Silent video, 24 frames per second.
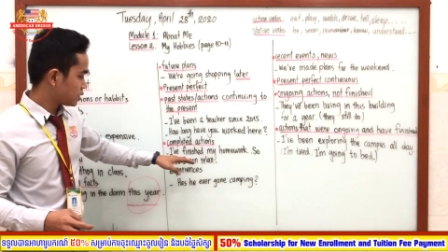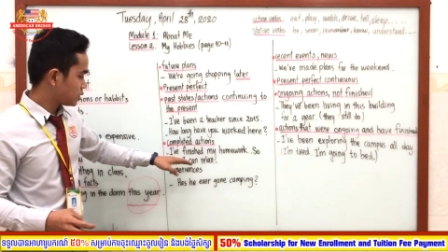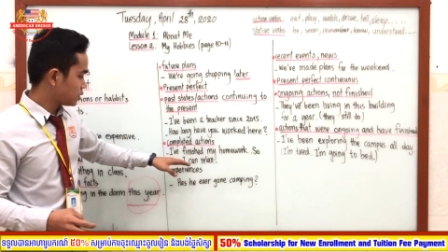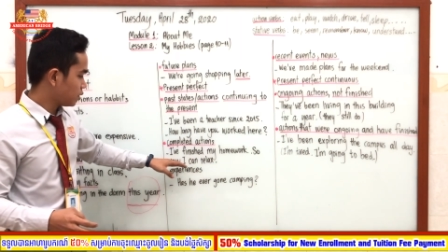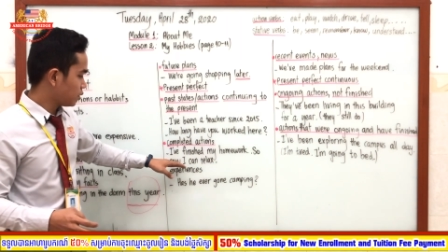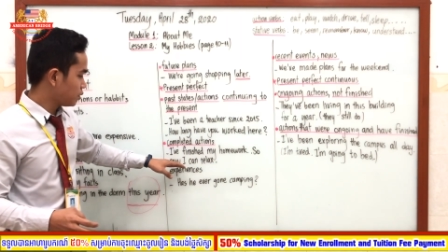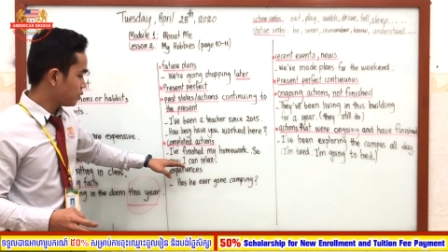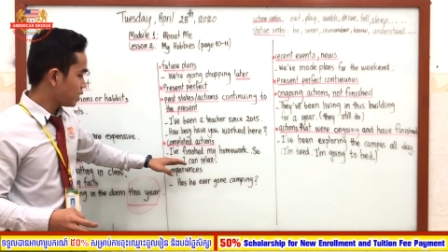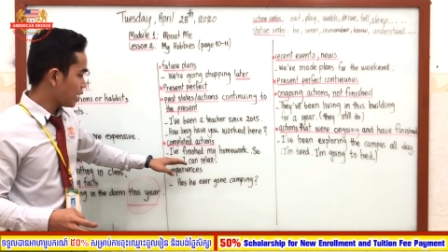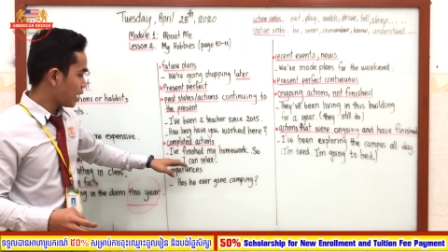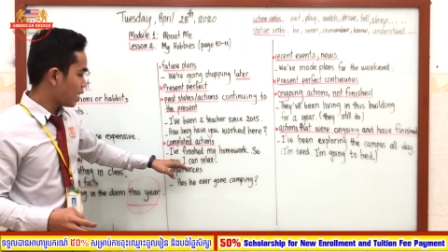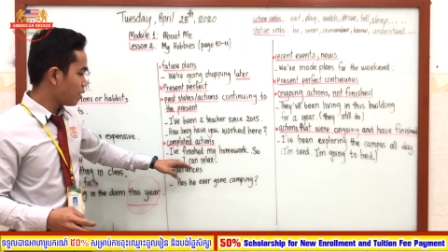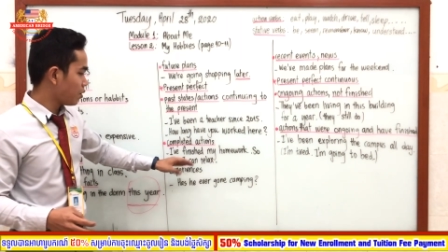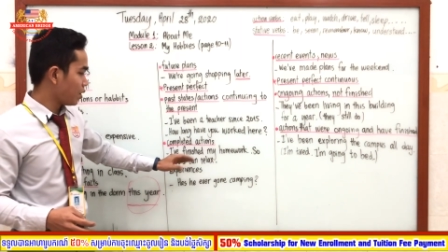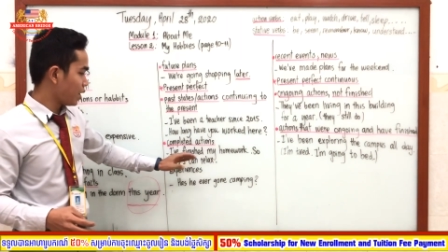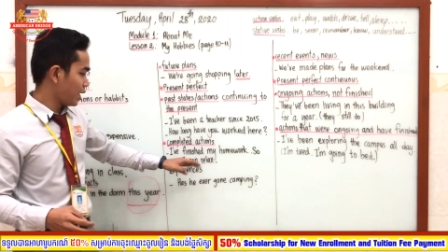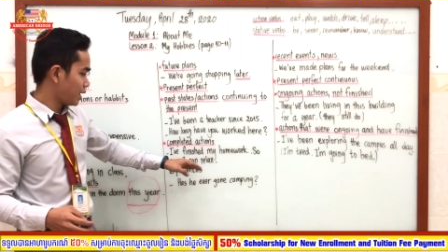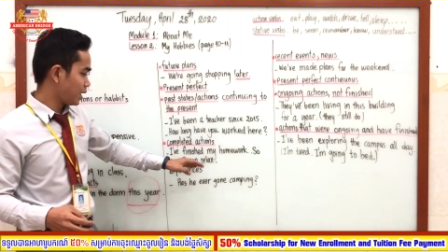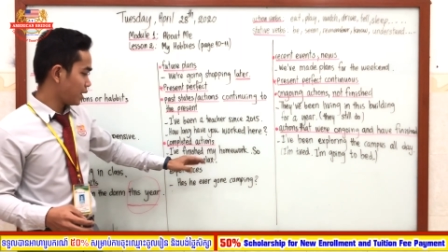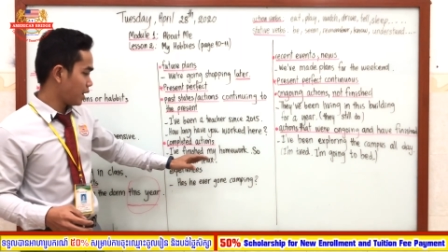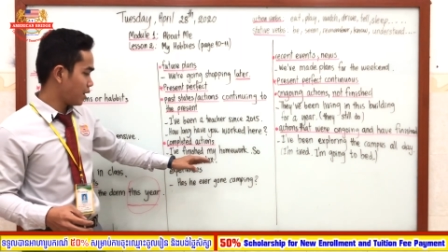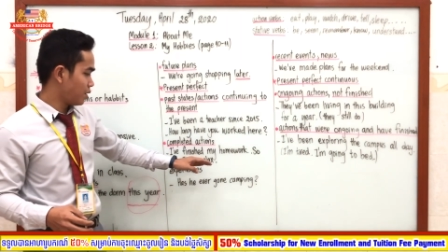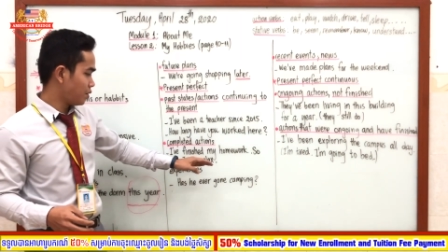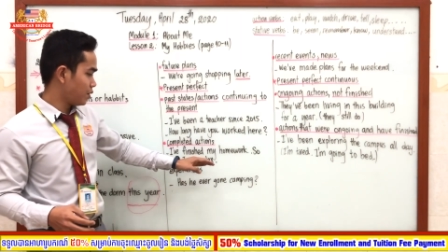so now
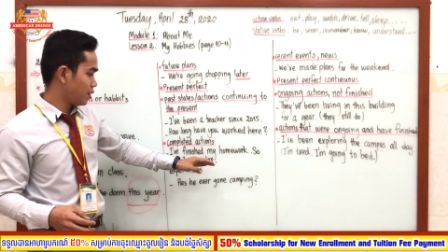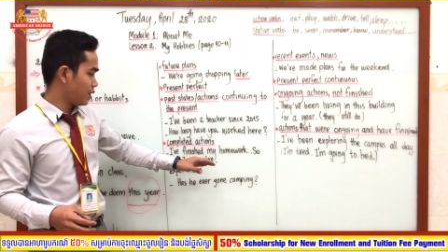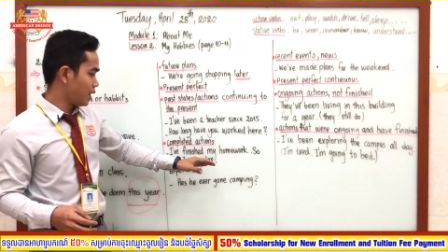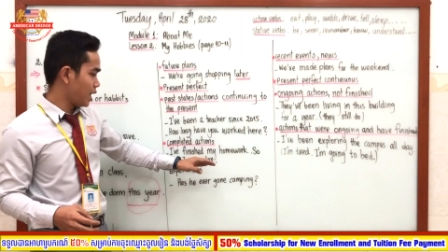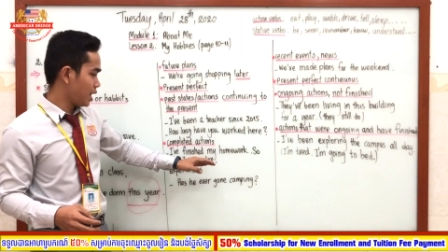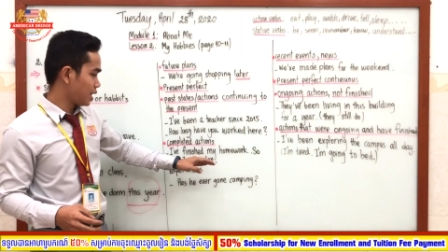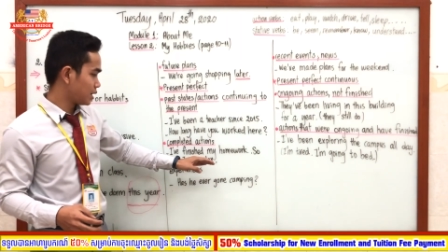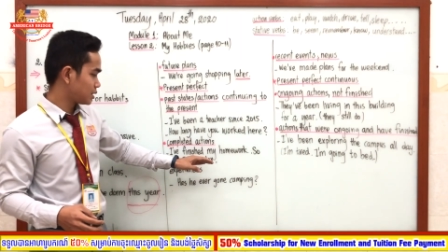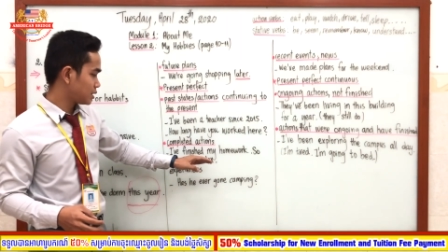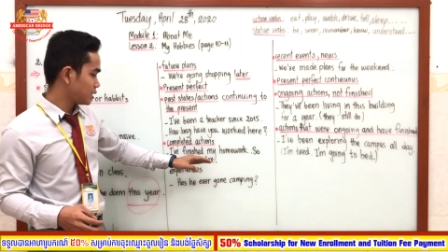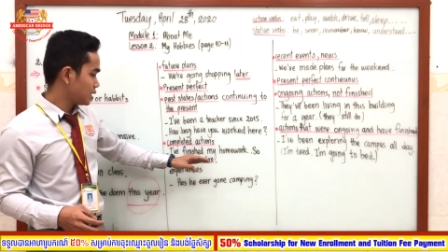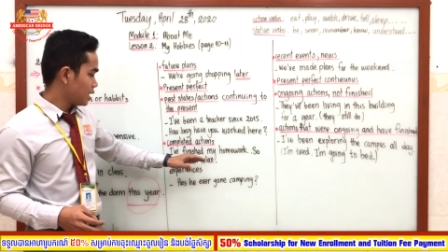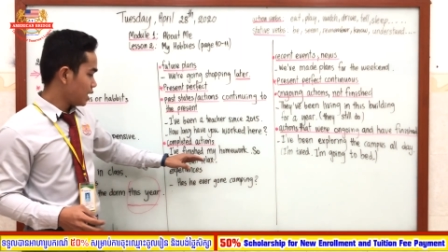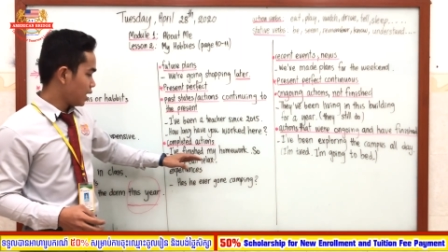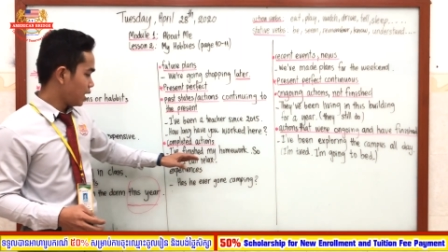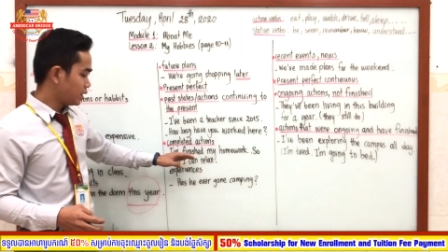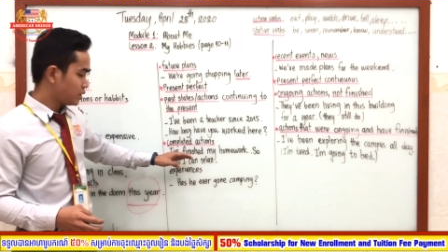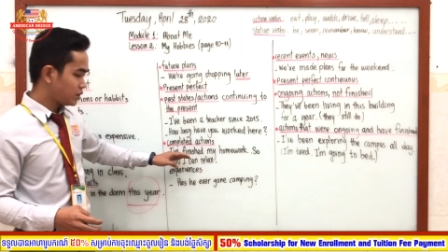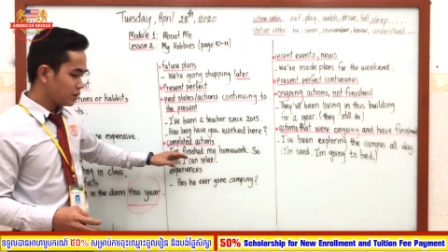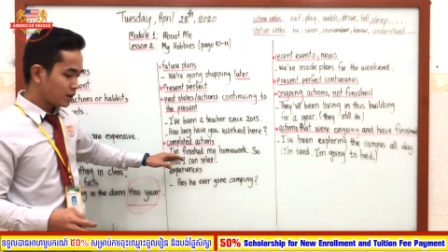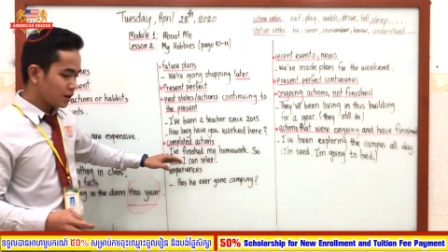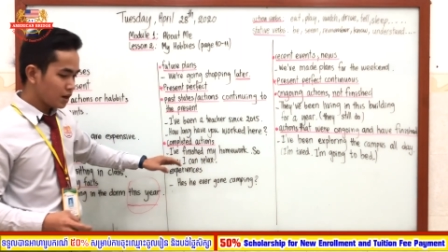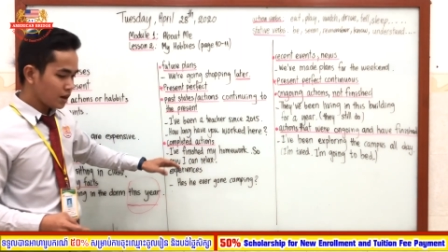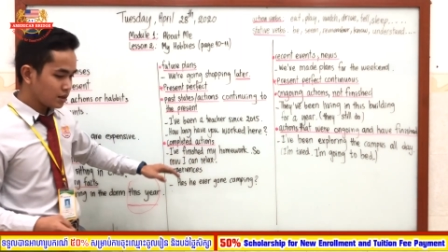I can relax.
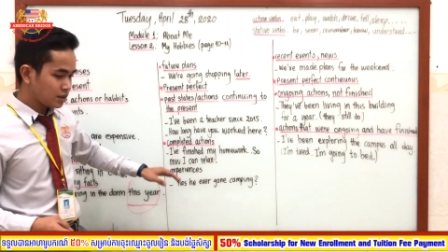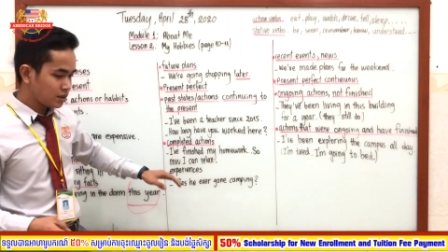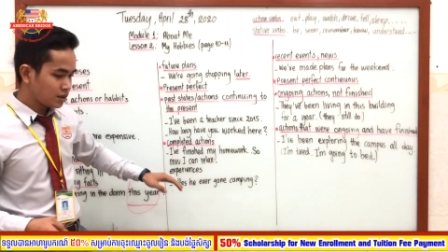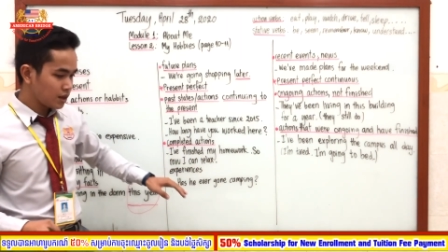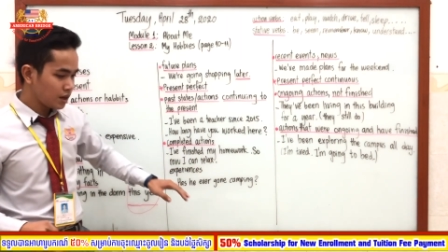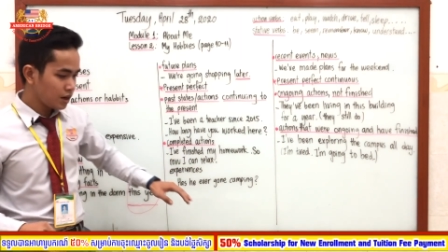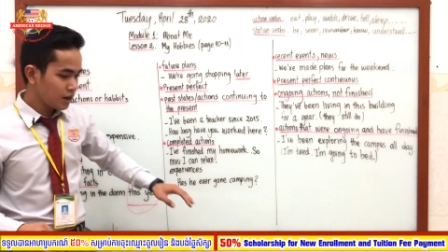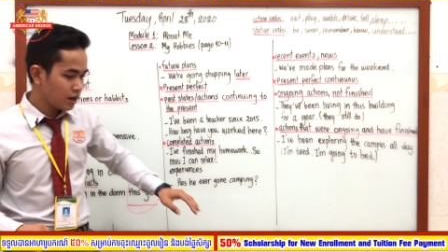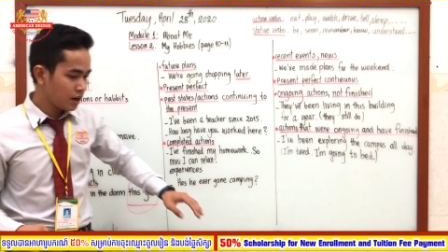As you can see